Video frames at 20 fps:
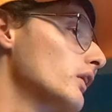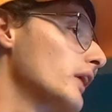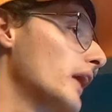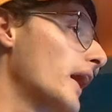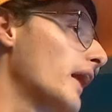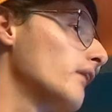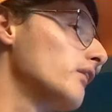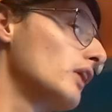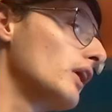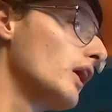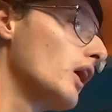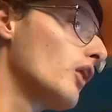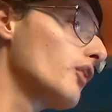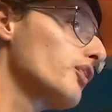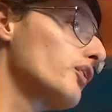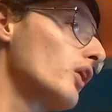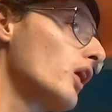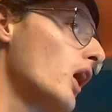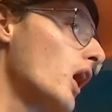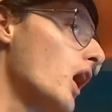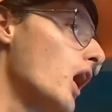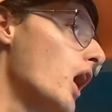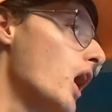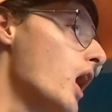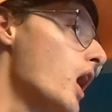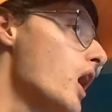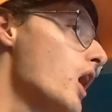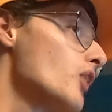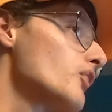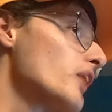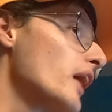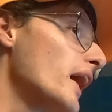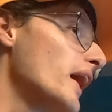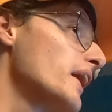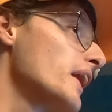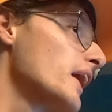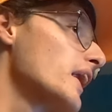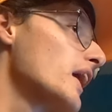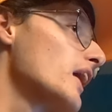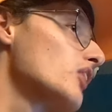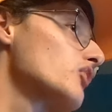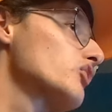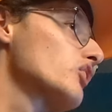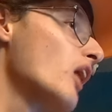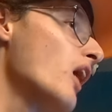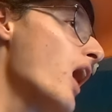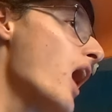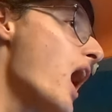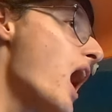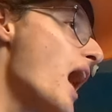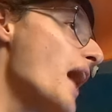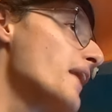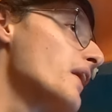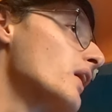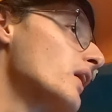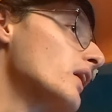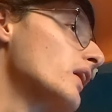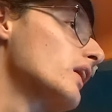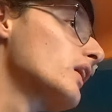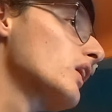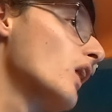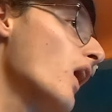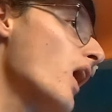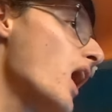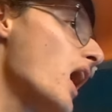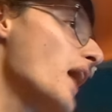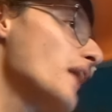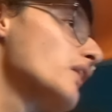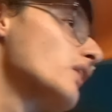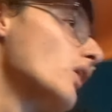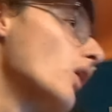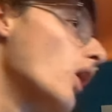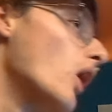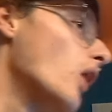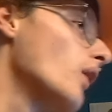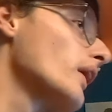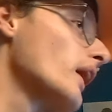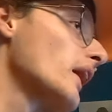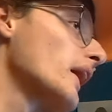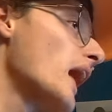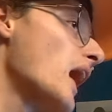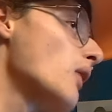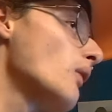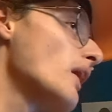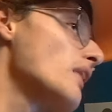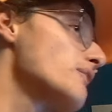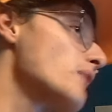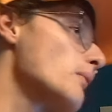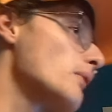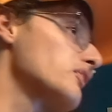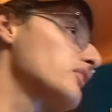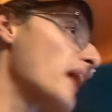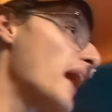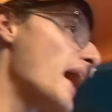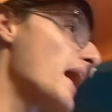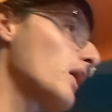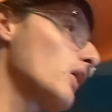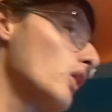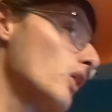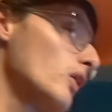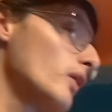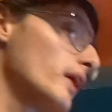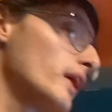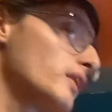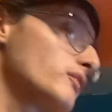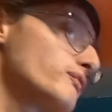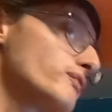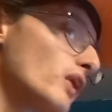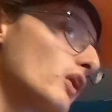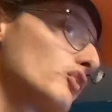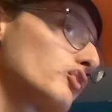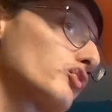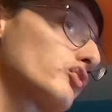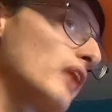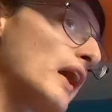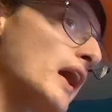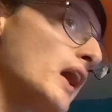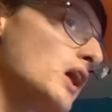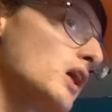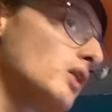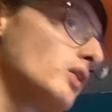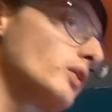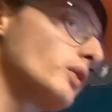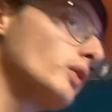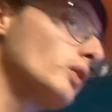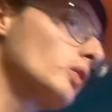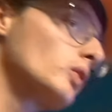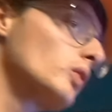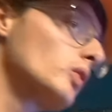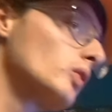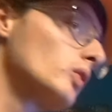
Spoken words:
Gabriel throws, and it is caught. Caught. Oh, I got away from a tackle and first down.